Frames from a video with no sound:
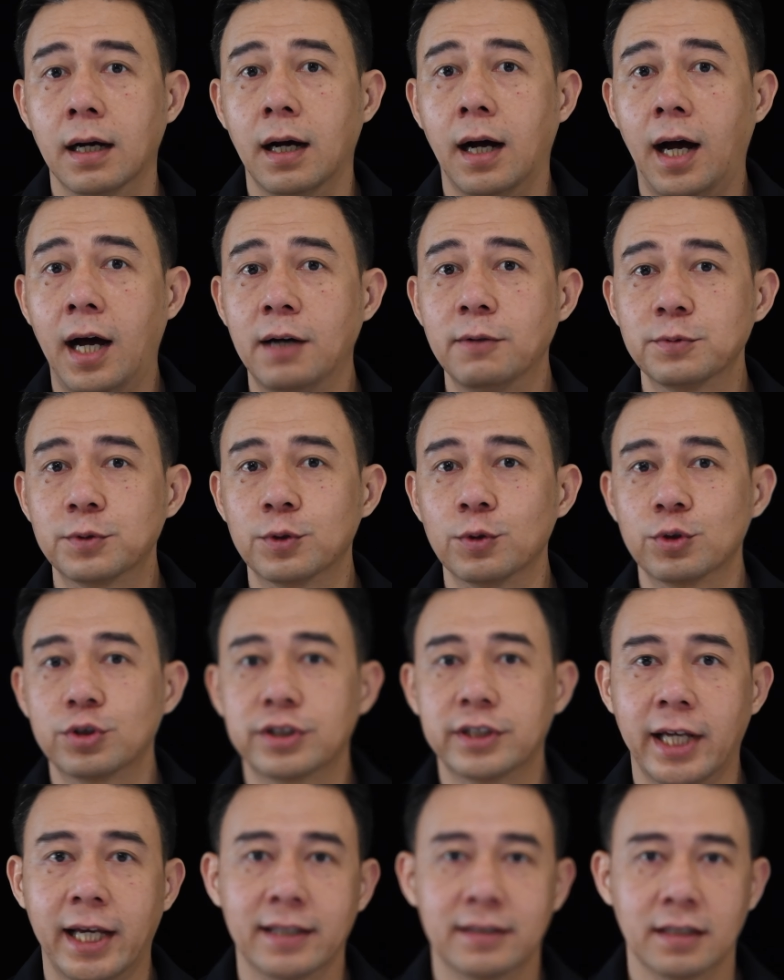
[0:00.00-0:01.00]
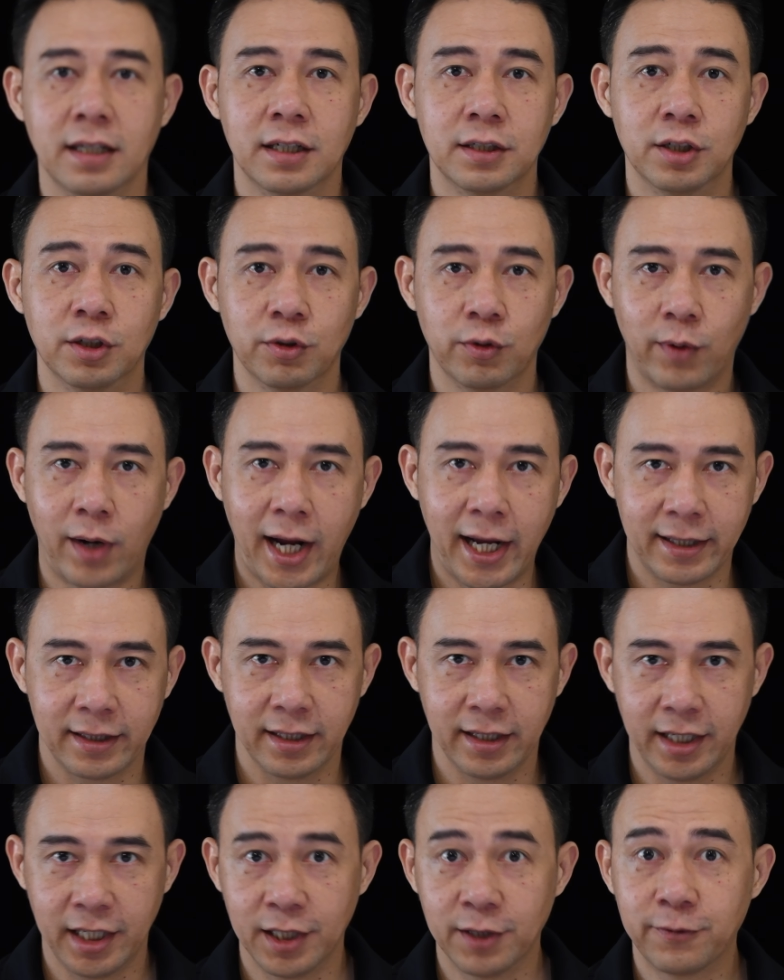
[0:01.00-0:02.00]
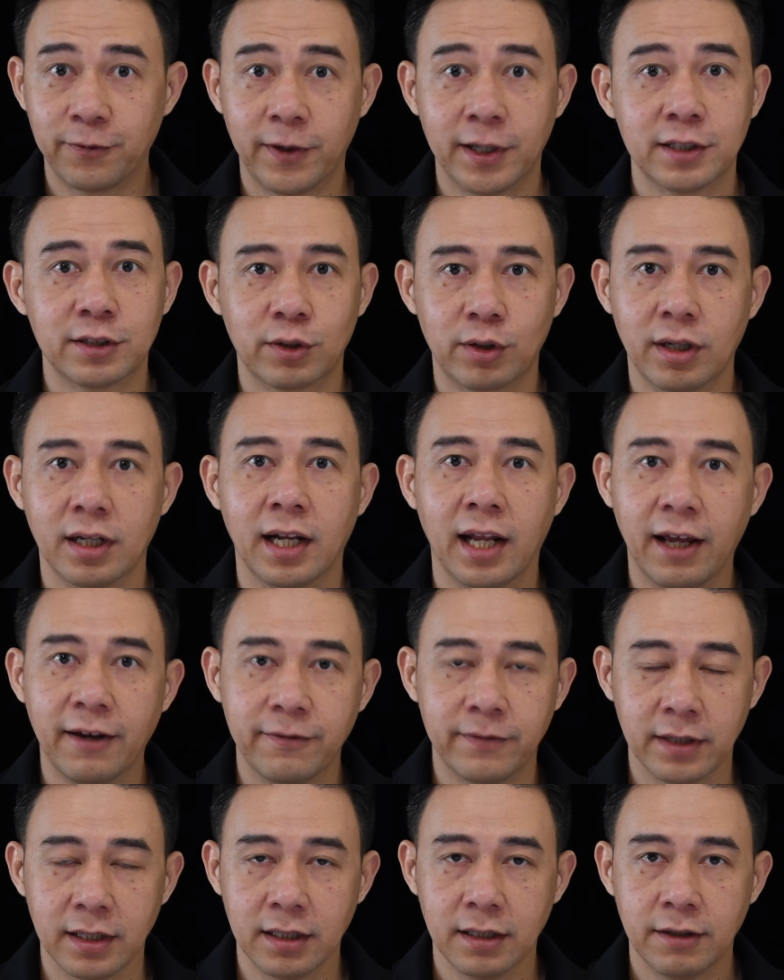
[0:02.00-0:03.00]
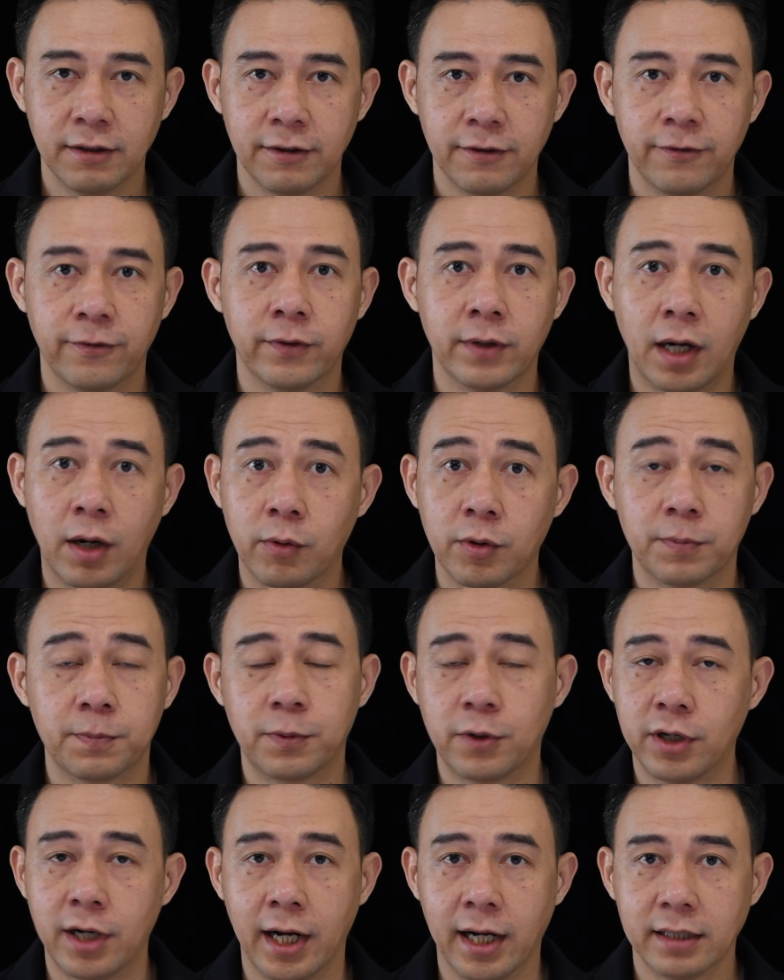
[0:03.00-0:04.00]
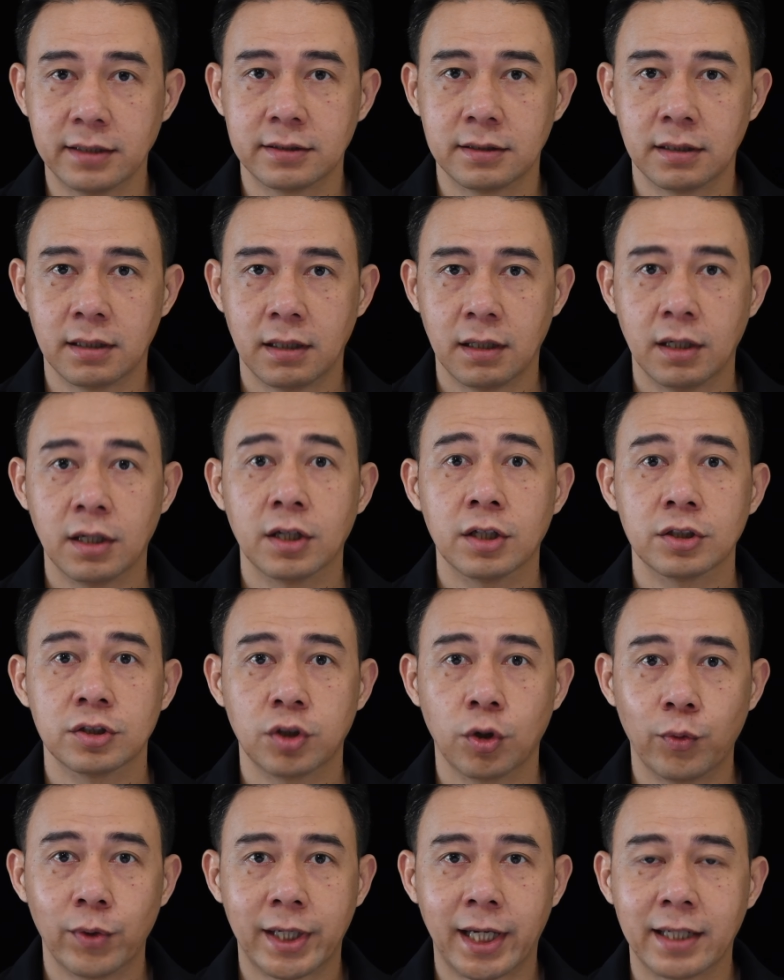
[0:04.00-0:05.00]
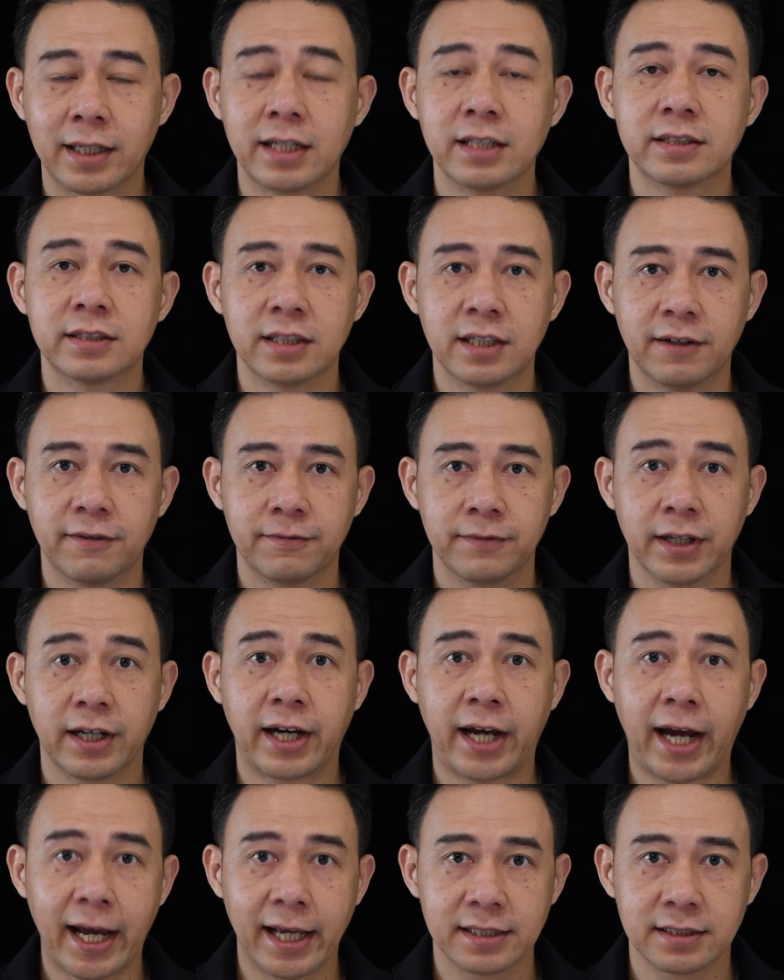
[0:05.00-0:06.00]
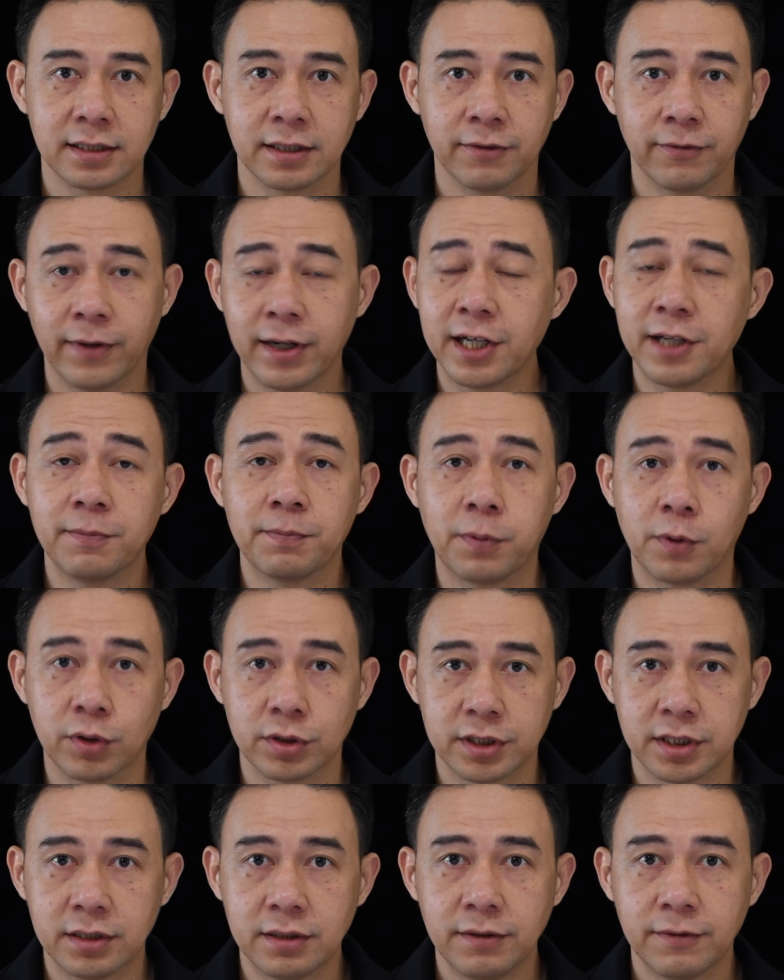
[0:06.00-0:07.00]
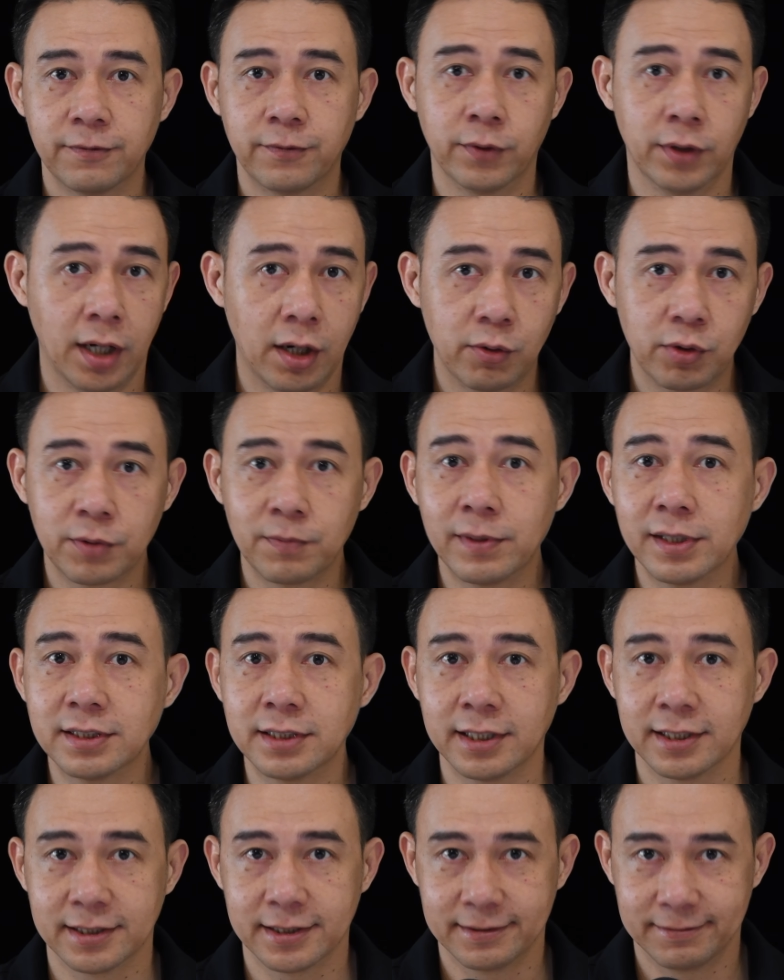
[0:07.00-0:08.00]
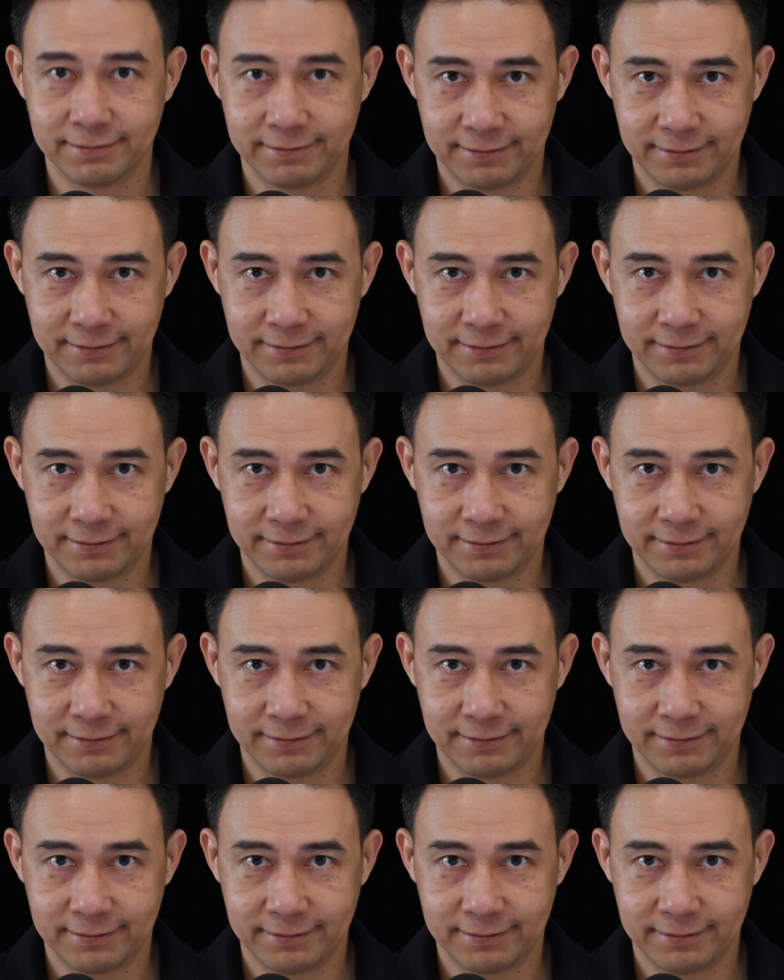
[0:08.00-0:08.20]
how to set the right inventory level for our products so we can reserve the cash, very important for our business.